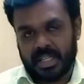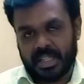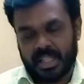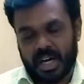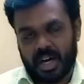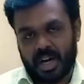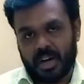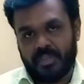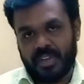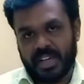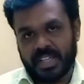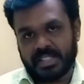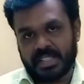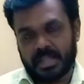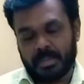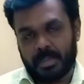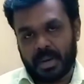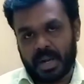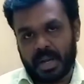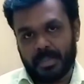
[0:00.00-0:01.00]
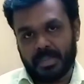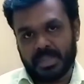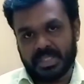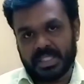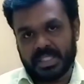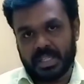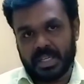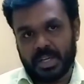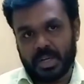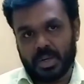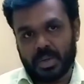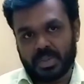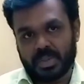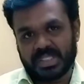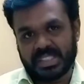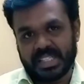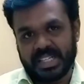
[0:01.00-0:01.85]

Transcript: Always the promissory notes